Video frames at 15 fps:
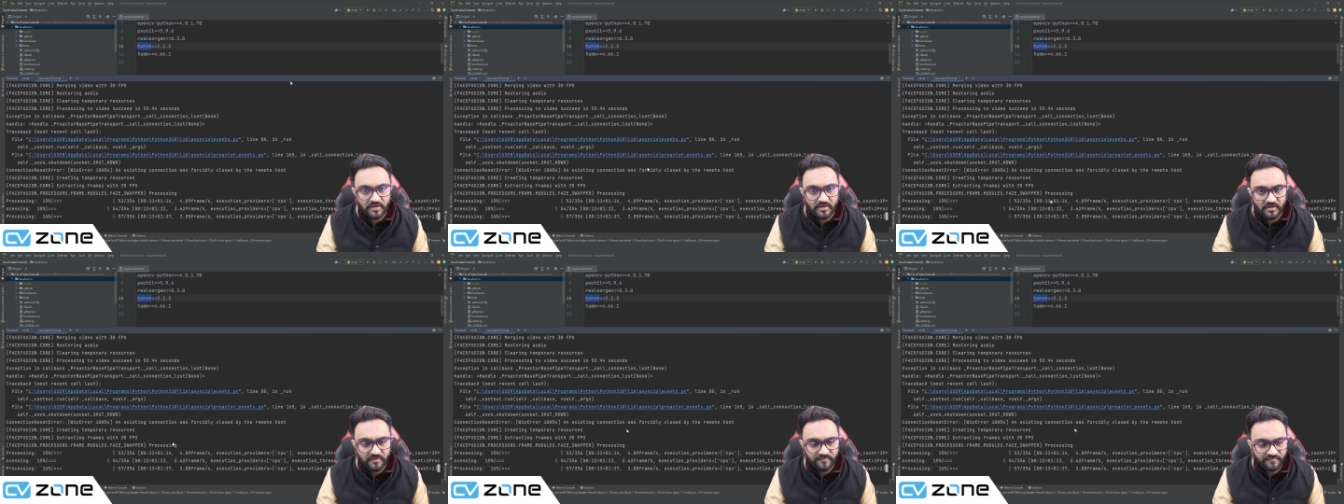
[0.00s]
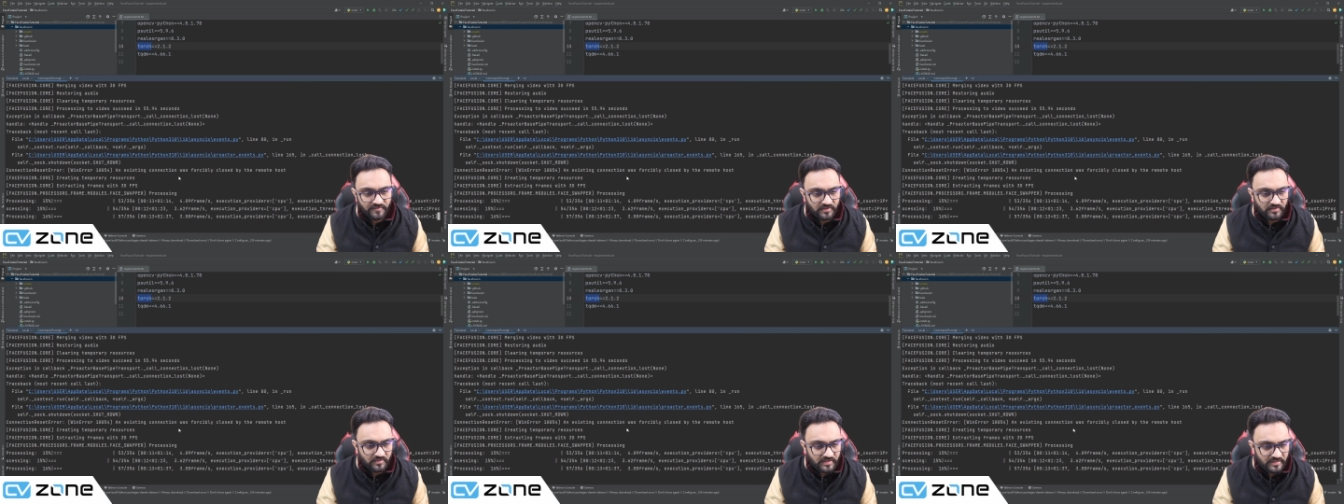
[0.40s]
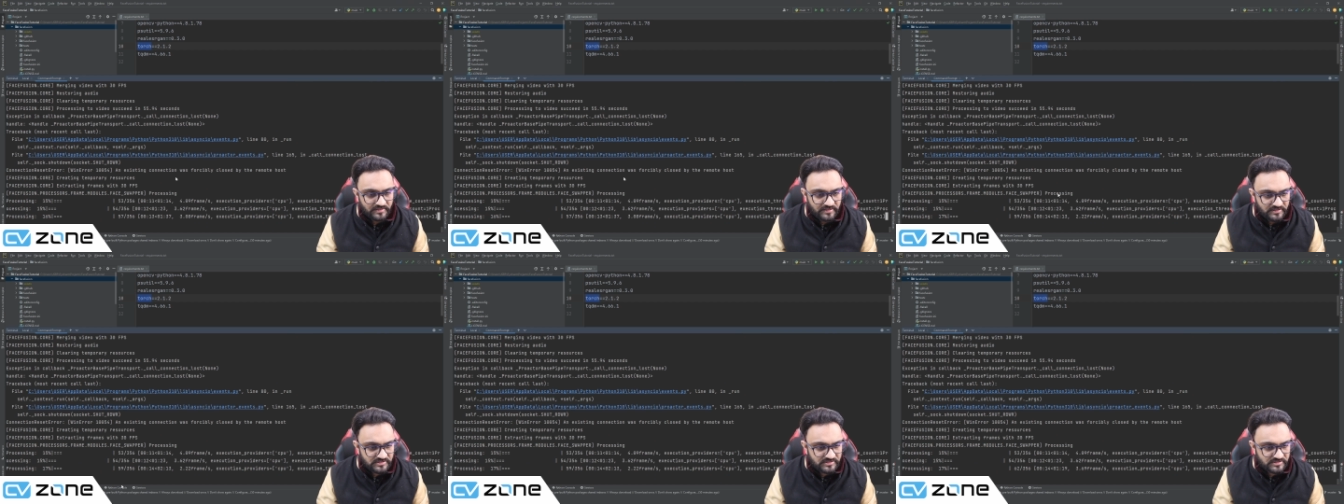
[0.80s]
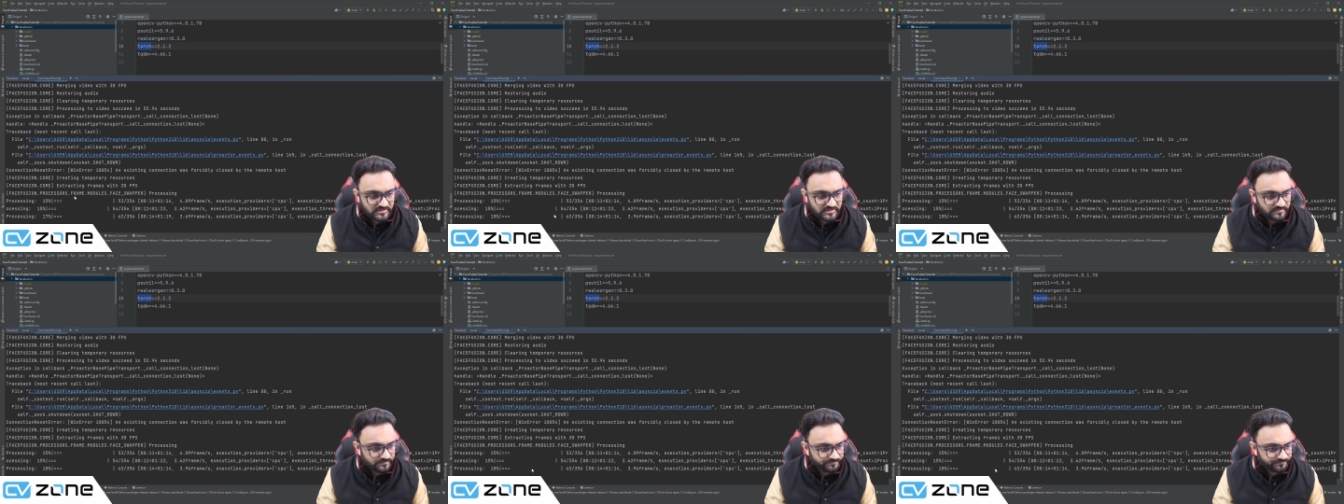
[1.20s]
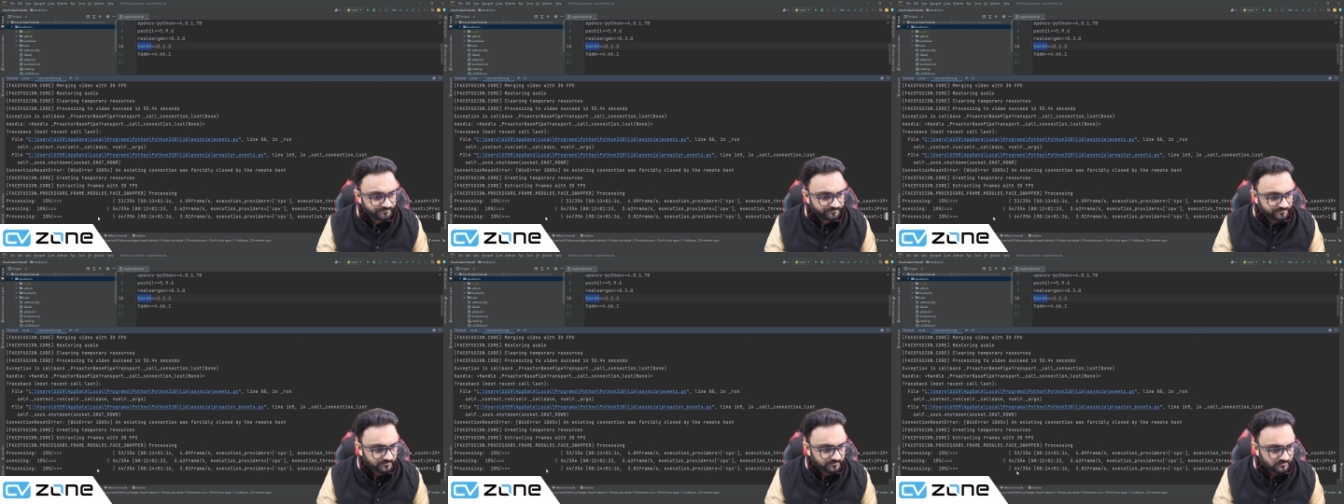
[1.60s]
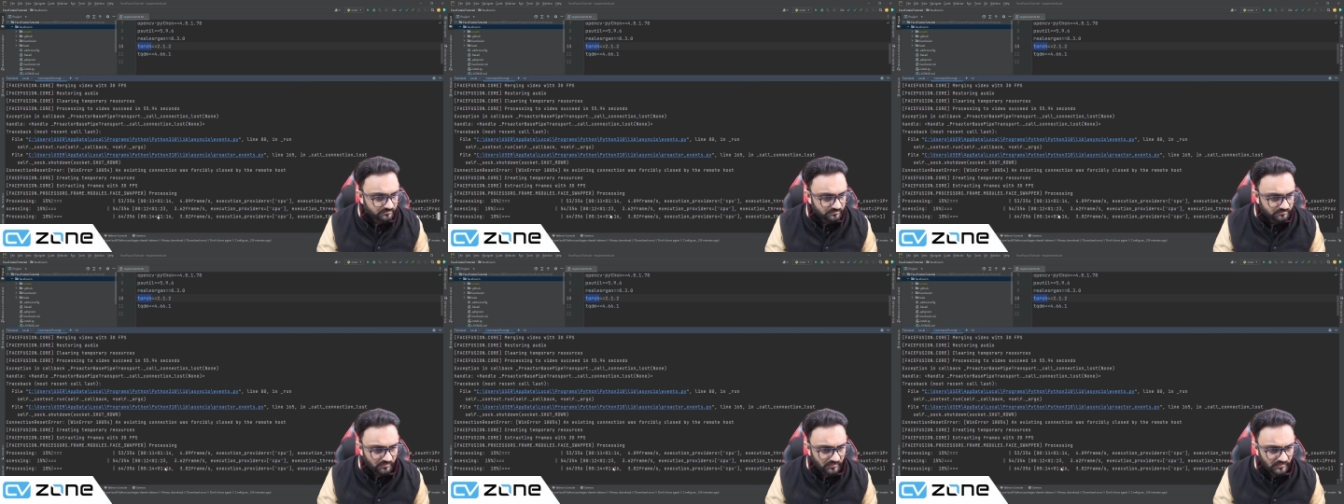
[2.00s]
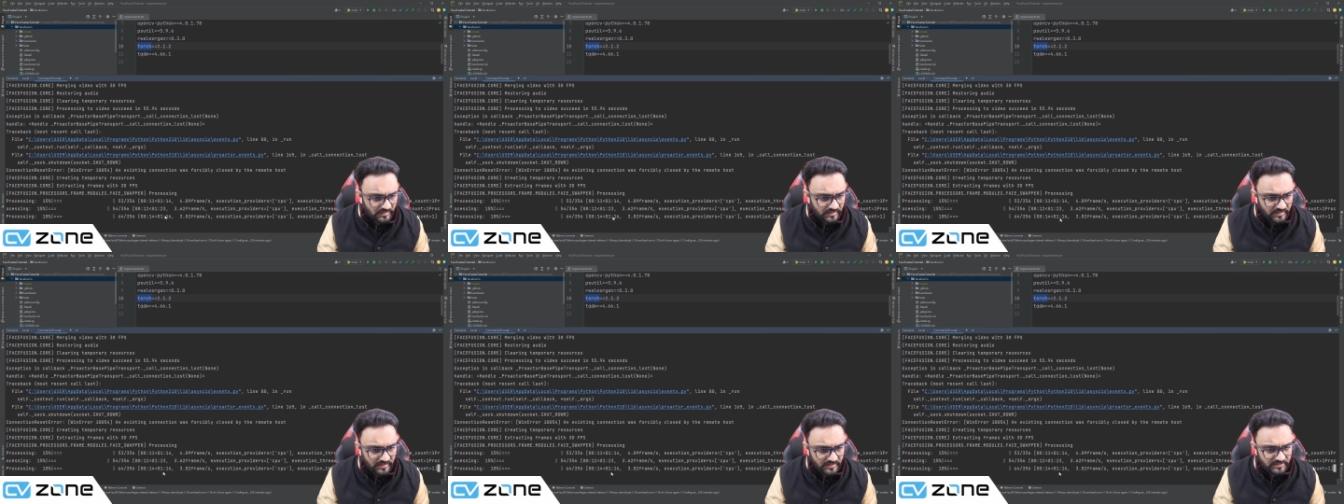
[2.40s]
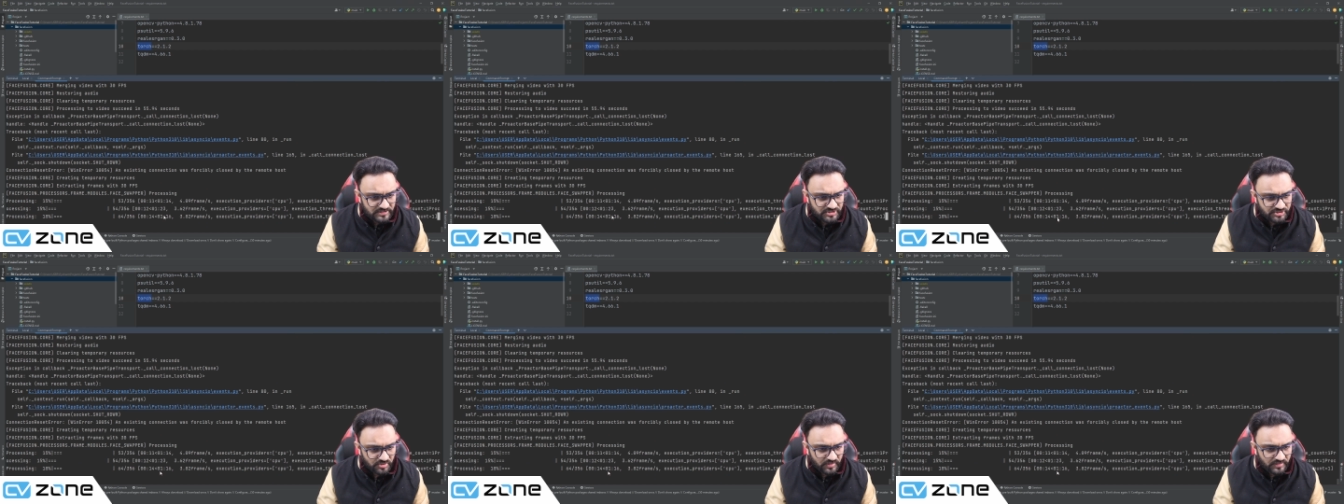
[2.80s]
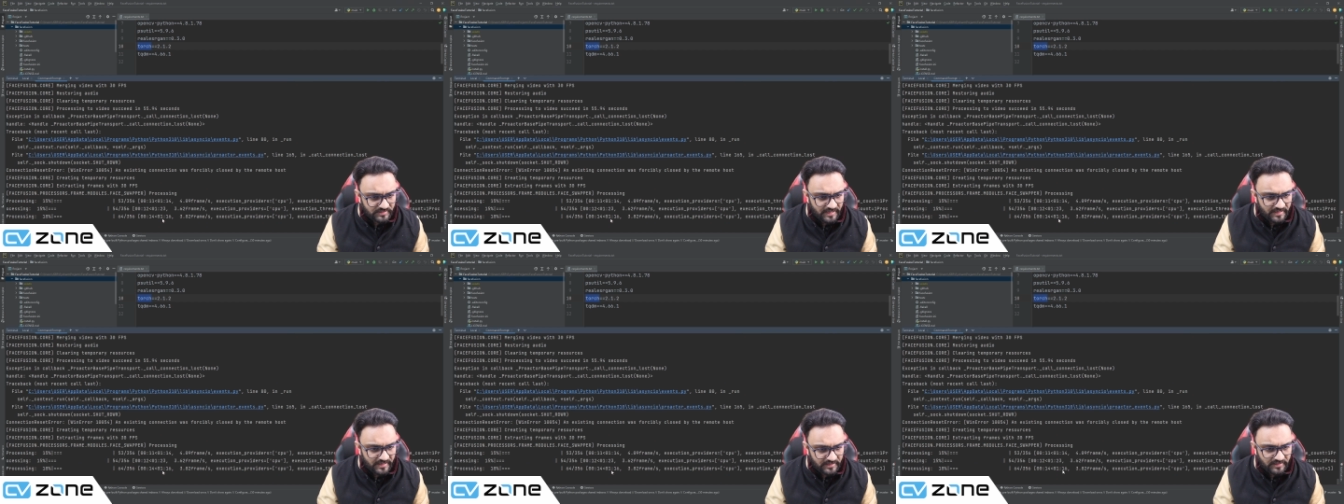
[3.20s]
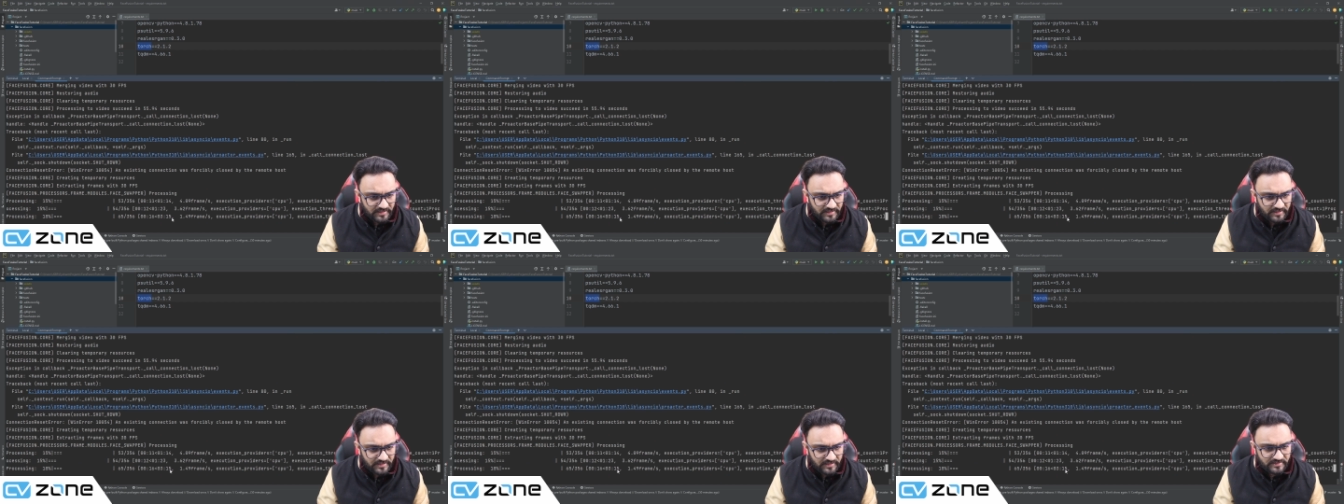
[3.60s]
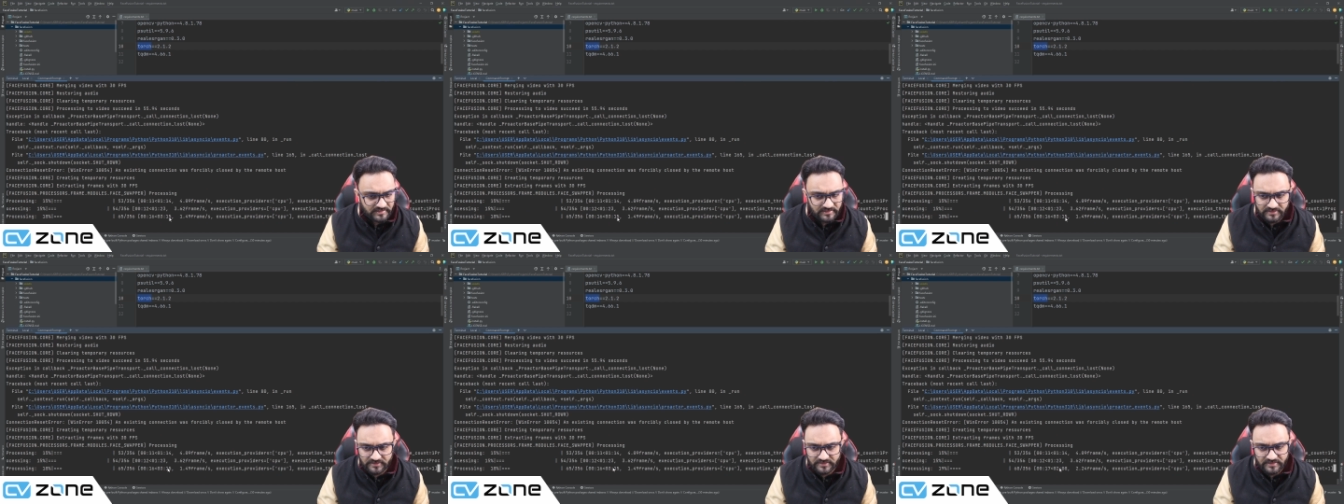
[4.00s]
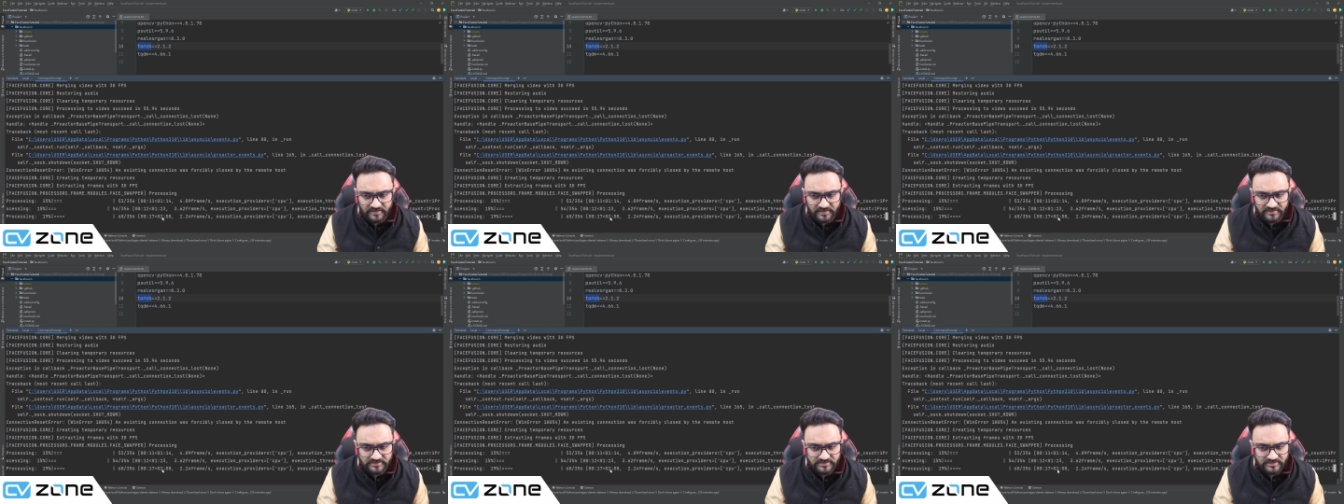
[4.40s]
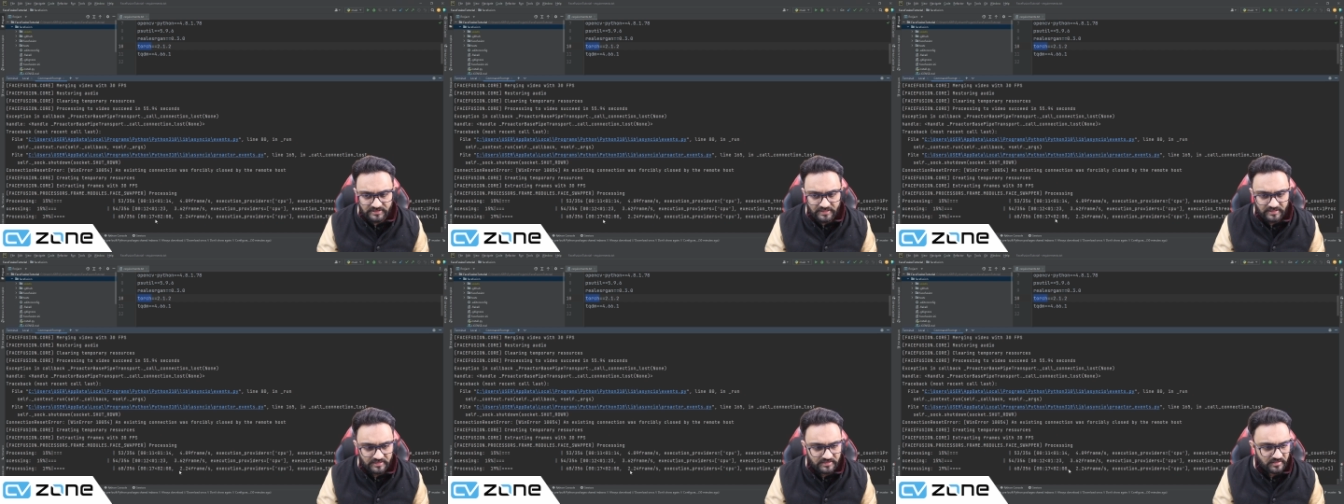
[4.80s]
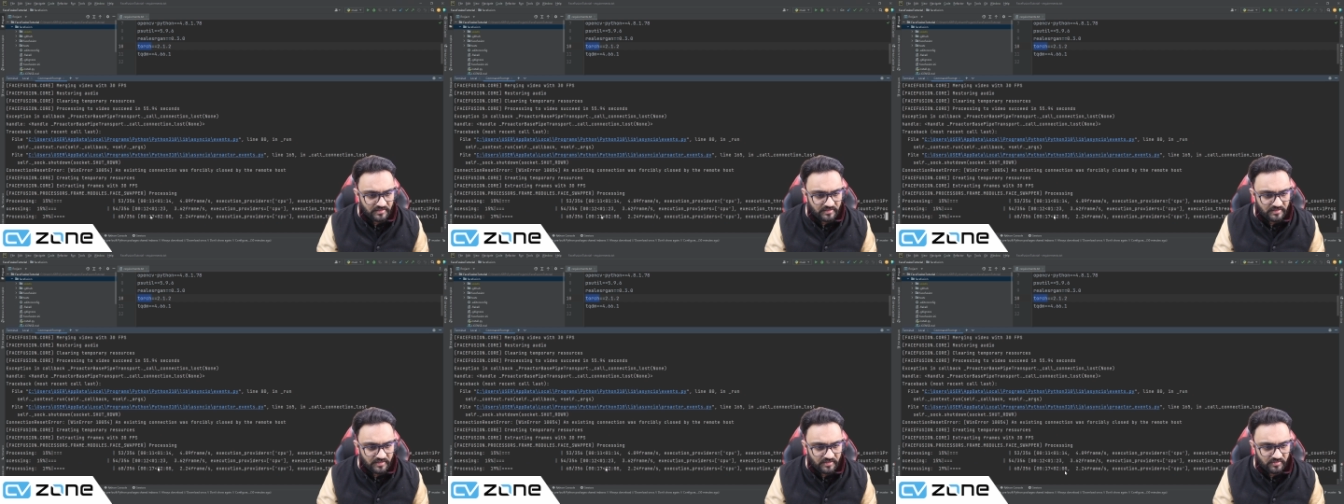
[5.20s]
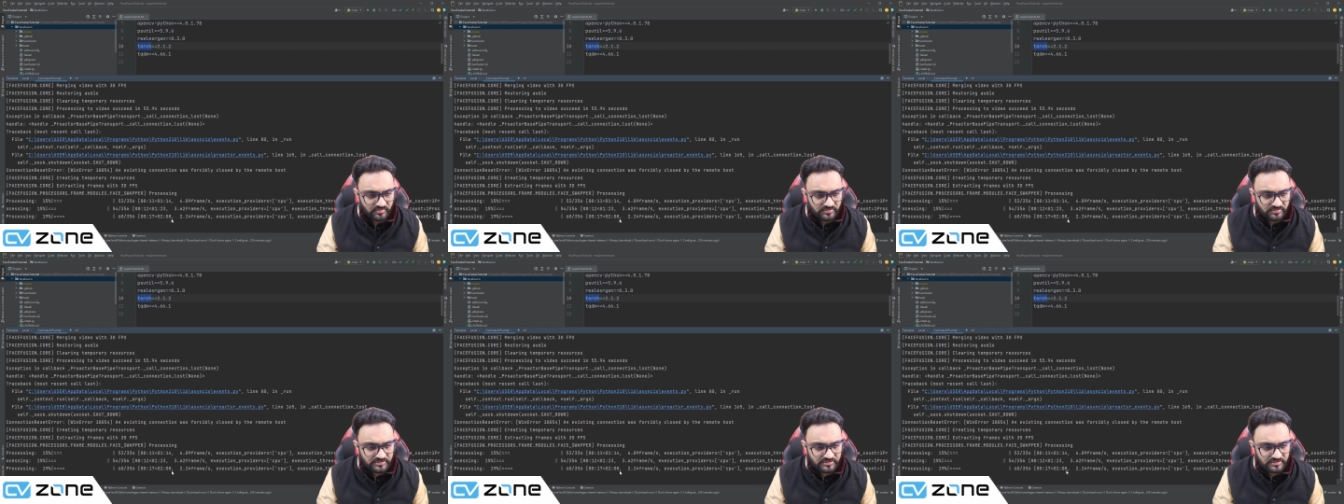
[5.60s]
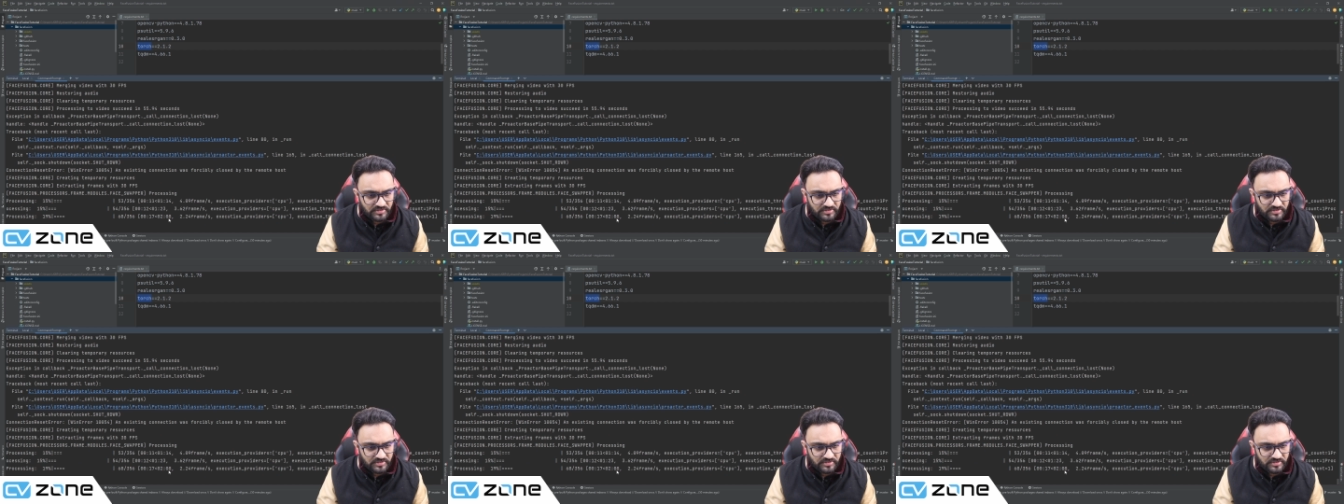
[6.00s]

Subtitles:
if we look at this, it's showing that it can take around